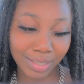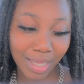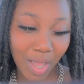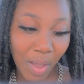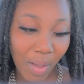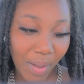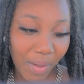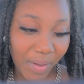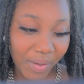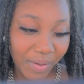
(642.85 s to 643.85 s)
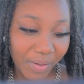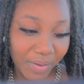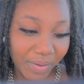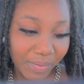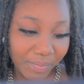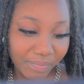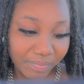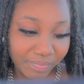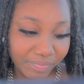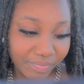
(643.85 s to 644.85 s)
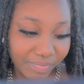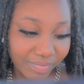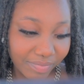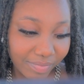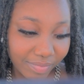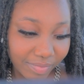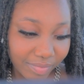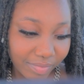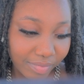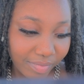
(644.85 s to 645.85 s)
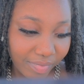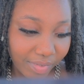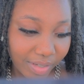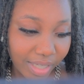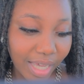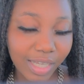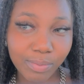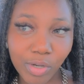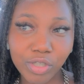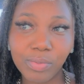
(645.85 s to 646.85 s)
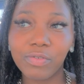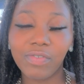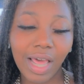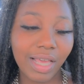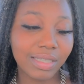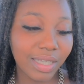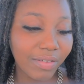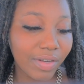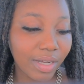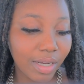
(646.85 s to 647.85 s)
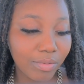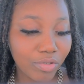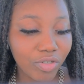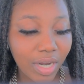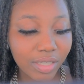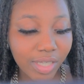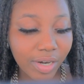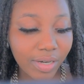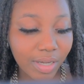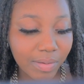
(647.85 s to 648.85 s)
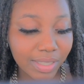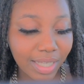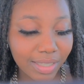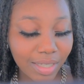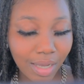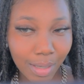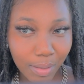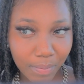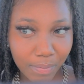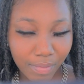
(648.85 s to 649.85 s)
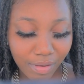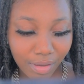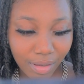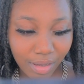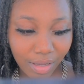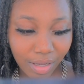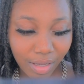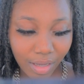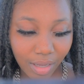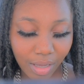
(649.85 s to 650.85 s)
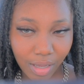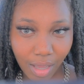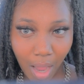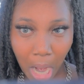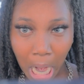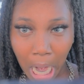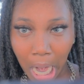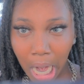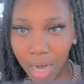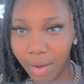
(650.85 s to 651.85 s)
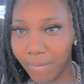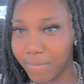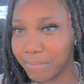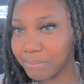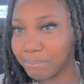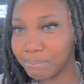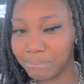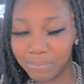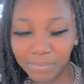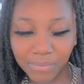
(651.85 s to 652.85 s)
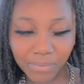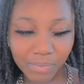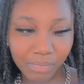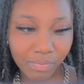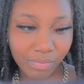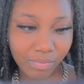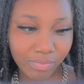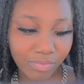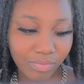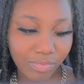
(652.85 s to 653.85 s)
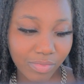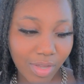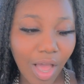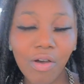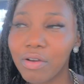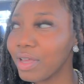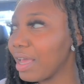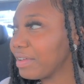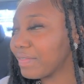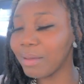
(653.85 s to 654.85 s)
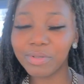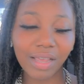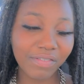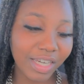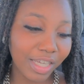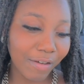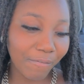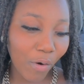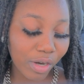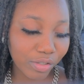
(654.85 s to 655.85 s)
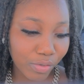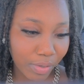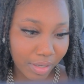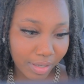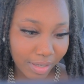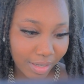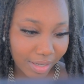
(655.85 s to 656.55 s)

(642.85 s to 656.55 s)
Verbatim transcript: This is my first flight in LA. I'm trying to. I'm Catch multiple flights, live it up. You trying to turn up? It's that time. Yeah, you feel me? I'm trying. To, so I'm like, I'm looking forward to catching another flight real soon. Oh, okay. I'm definitely looking forward to it.